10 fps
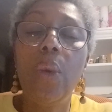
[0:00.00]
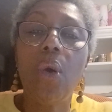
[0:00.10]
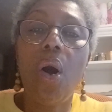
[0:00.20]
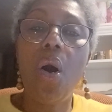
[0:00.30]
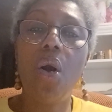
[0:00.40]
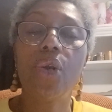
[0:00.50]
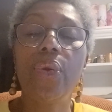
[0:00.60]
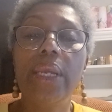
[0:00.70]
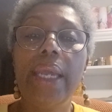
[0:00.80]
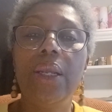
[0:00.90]
We were all
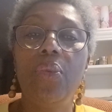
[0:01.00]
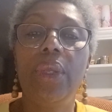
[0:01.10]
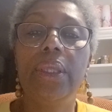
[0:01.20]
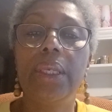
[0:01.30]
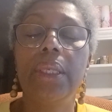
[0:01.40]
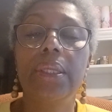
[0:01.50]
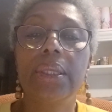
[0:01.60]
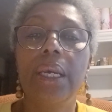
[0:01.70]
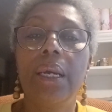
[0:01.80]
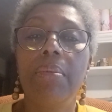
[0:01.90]
created with
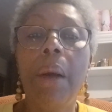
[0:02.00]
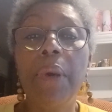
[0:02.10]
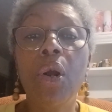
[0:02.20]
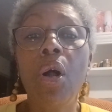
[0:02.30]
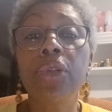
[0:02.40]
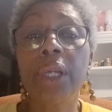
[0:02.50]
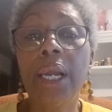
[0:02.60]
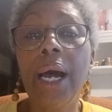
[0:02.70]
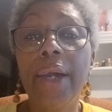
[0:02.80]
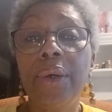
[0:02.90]
this. Um, I'm gonna call it a
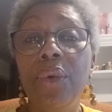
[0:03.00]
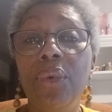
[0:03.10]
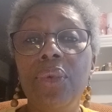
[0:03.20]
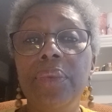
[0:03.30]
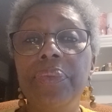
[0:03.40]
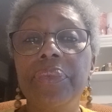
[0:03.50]
God hole.